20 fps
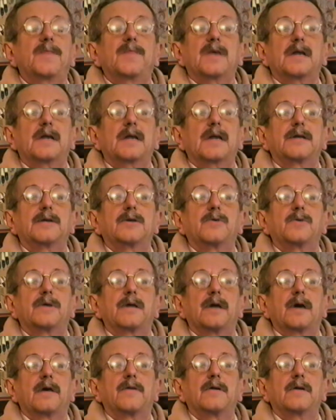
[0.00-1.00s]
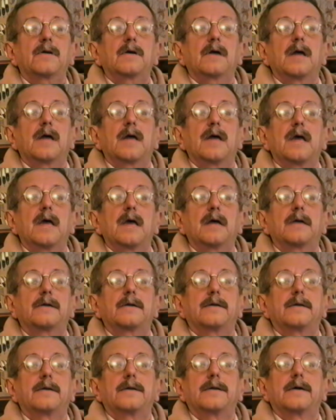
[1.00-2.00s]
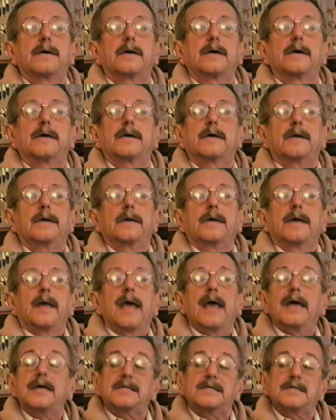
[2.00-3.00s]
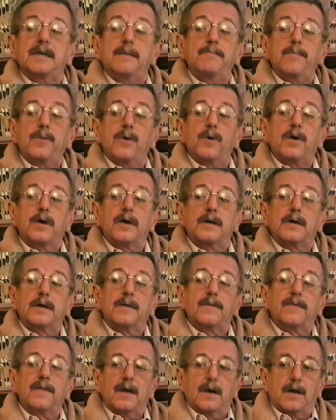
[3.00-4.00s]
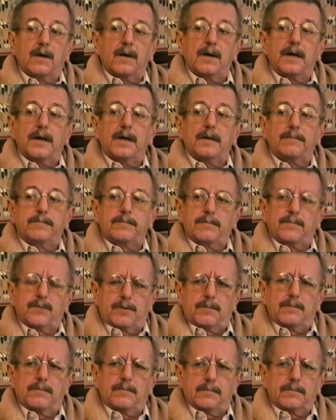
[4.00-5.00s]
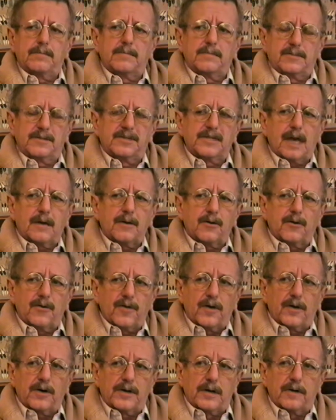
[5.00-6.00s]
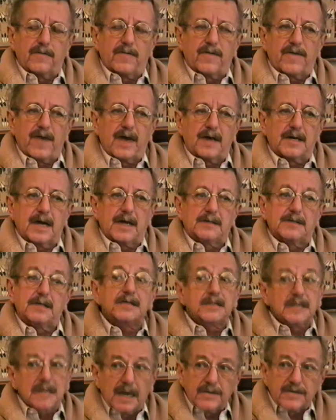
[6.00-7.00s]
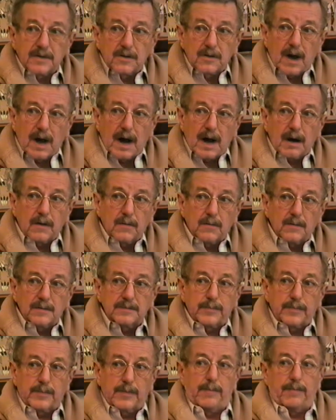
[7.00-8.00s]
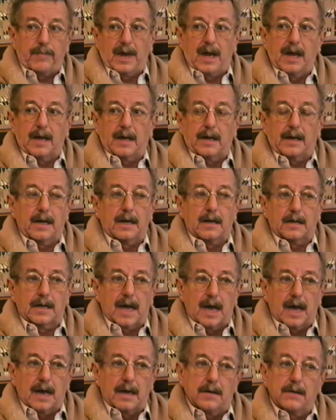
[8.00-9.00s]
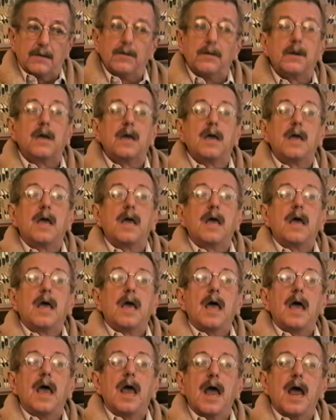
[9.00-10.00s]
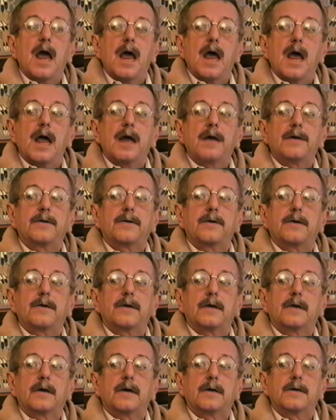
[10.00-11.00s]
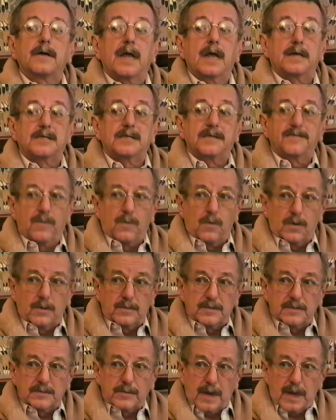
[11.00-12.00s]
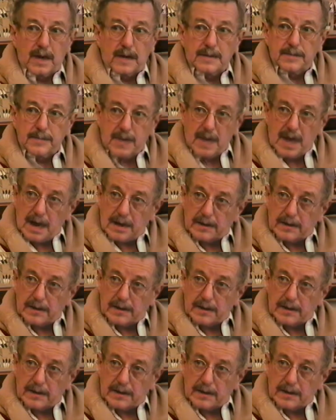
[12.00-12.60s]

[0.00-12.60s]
One thing led to another, and at some point in the early second or third year of The Fantasticks, David Cryer was playing El Gallo, and Nancy Ford was playing the